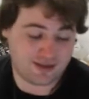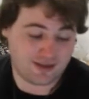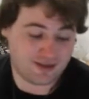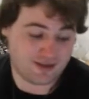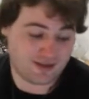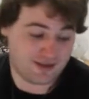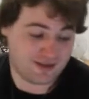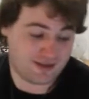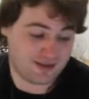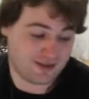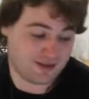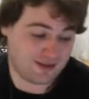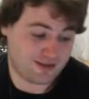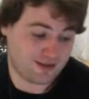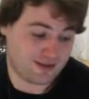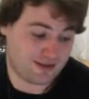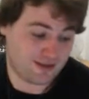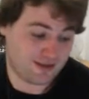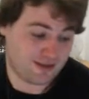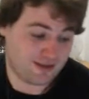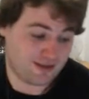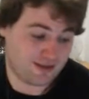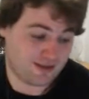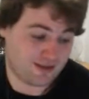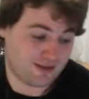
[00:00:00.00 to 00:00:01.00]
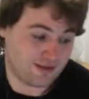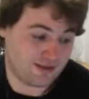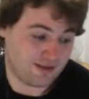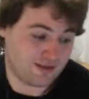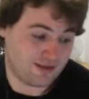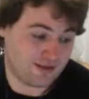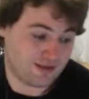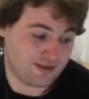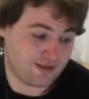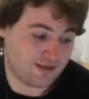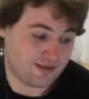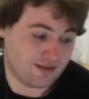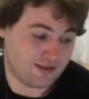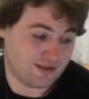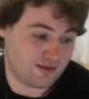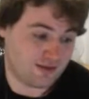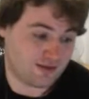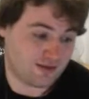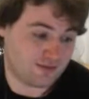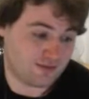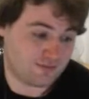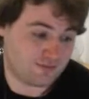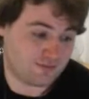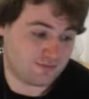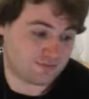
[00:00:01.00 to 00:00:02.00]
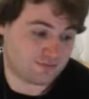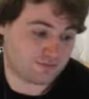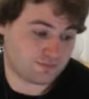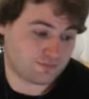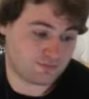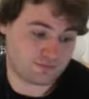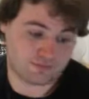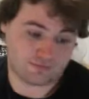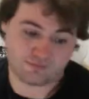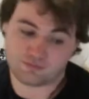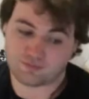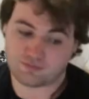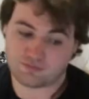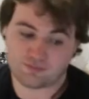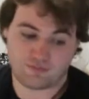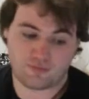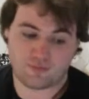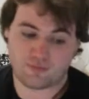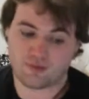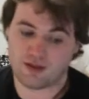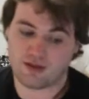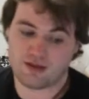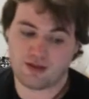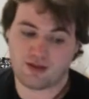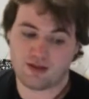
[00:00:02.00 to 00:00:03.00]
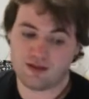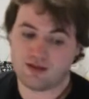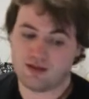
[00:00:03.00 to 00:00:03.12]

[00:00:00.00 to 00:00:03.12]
Nothing is said.